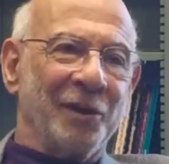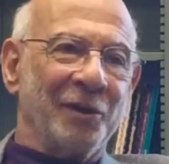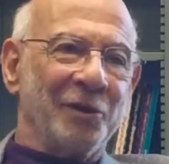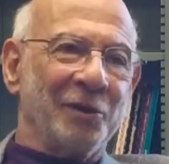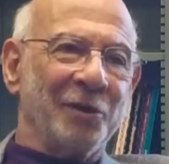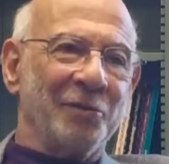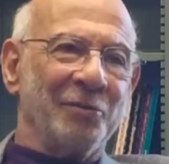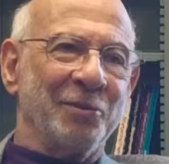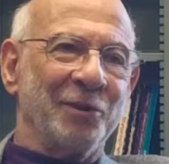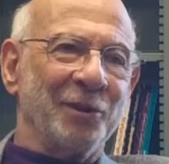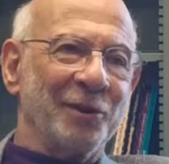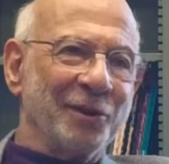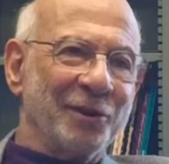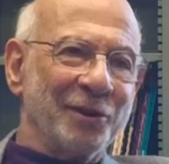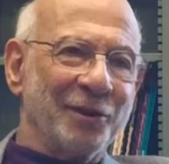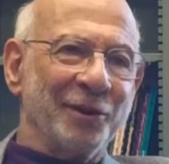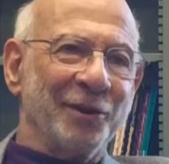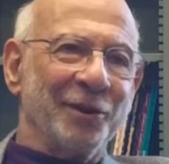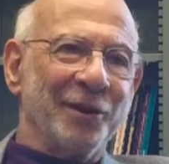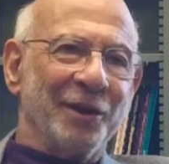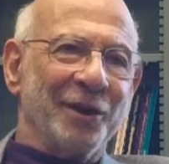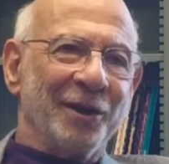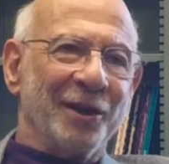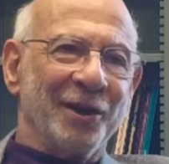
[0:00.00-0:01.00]

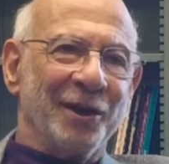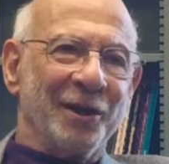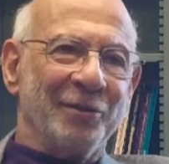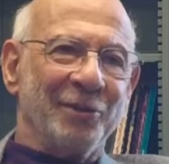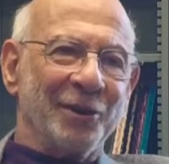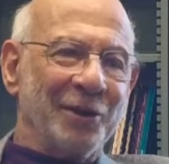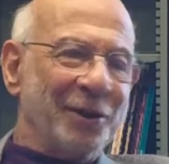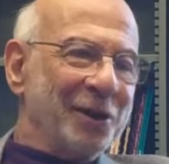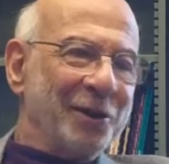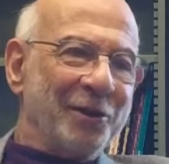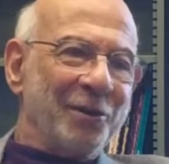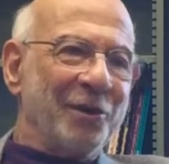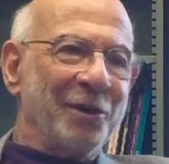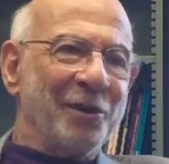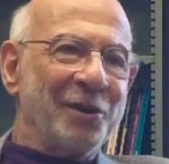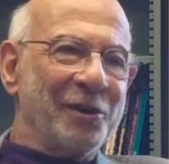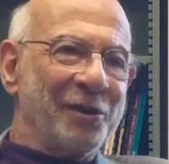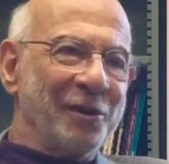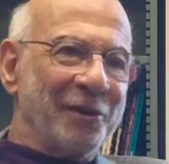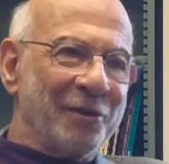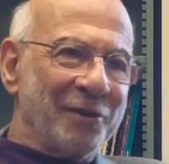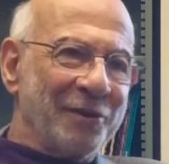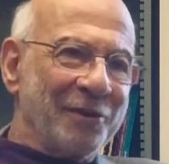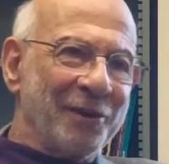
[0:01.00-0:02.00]
contemplation. Uh, but then there are all
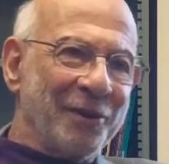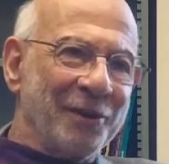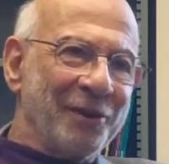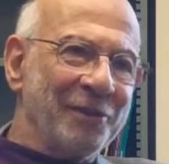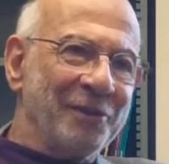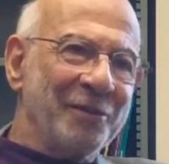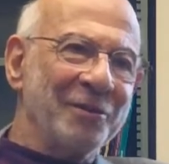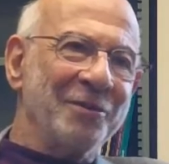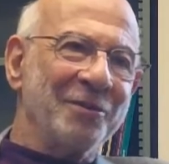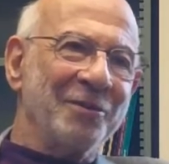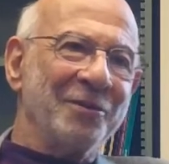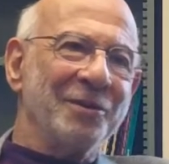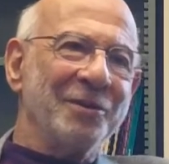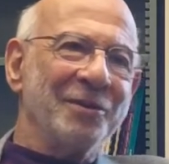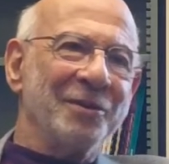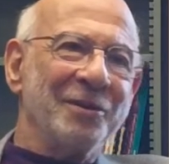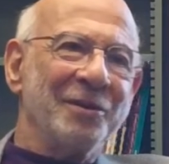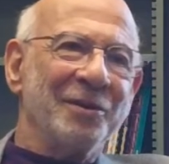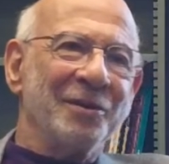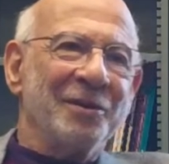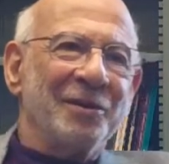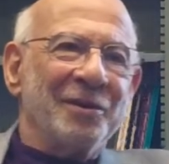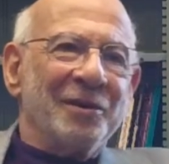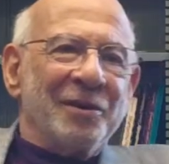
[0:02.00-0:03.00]
these other things too.
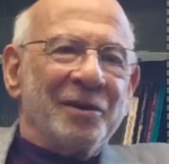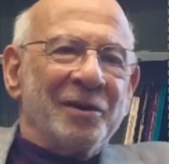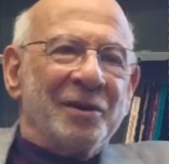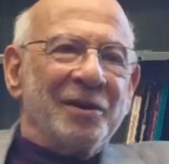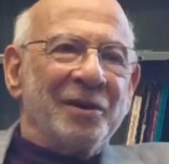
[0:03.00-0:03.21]
Exactly.